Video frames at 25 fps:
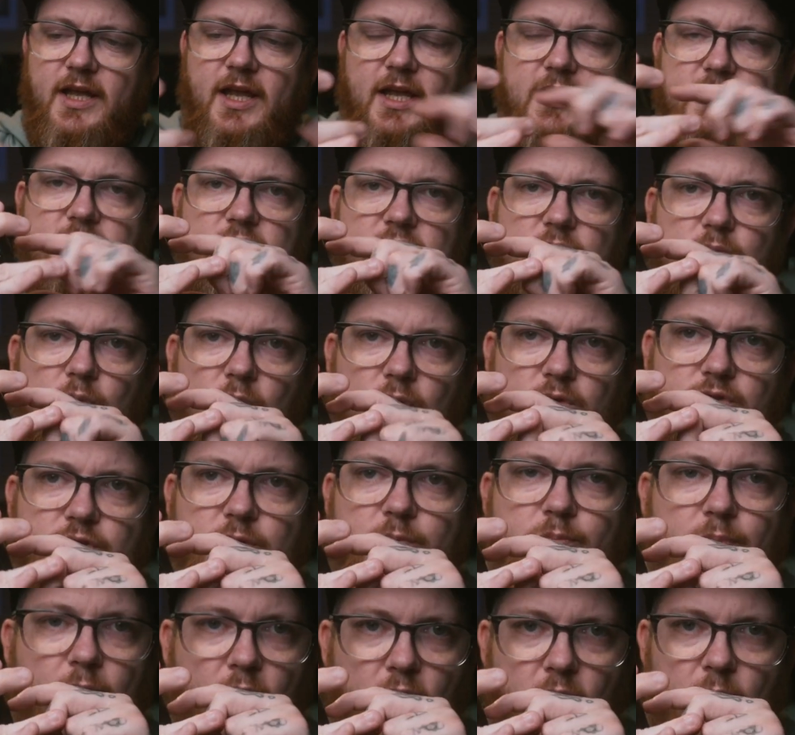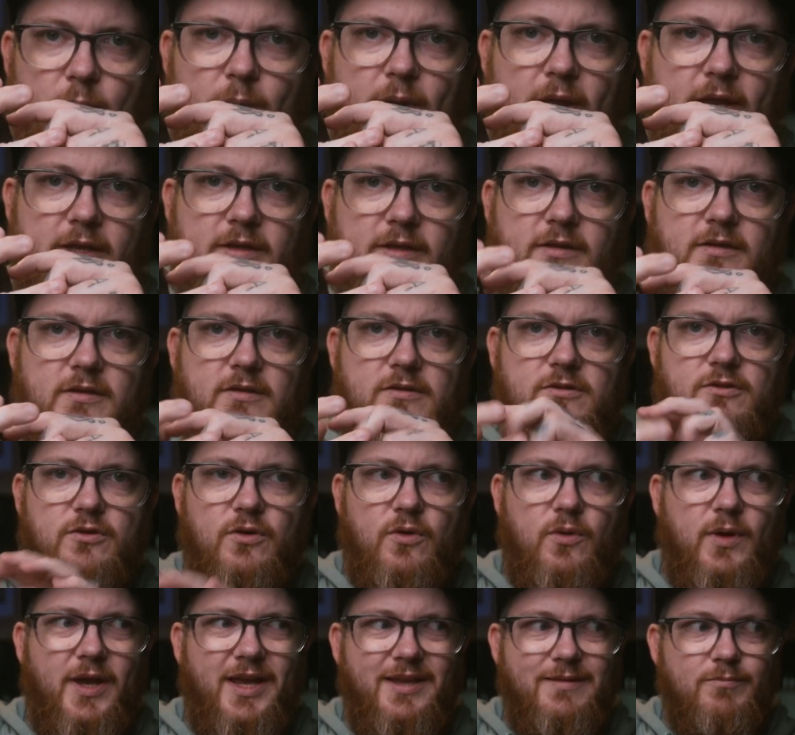is towards the bottom end,
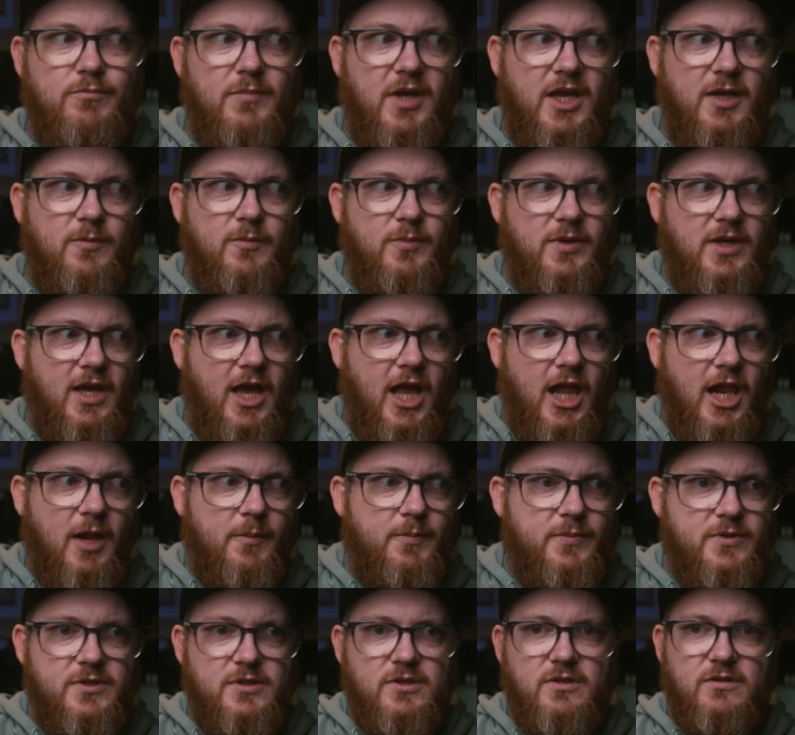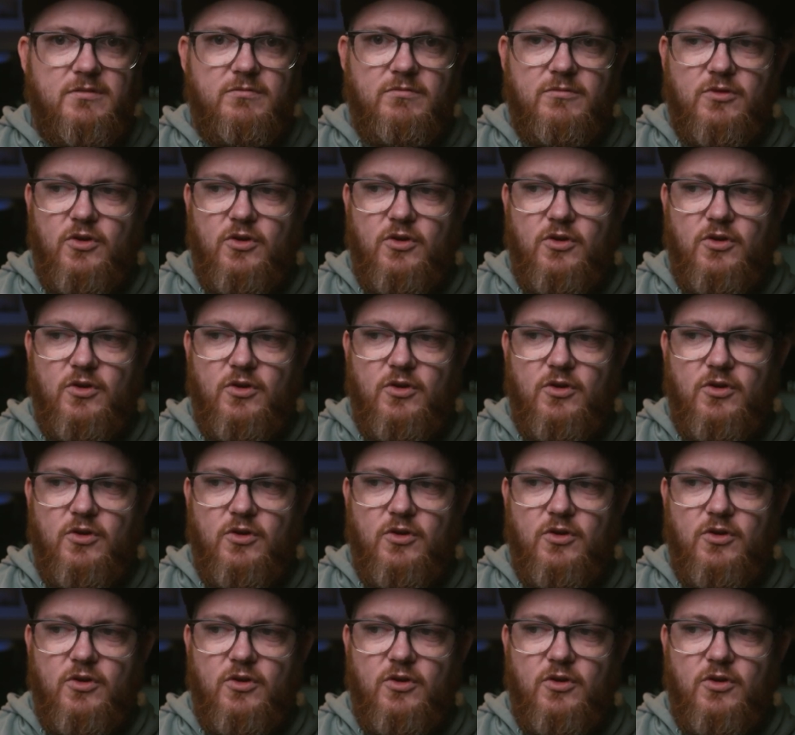so it maybe helps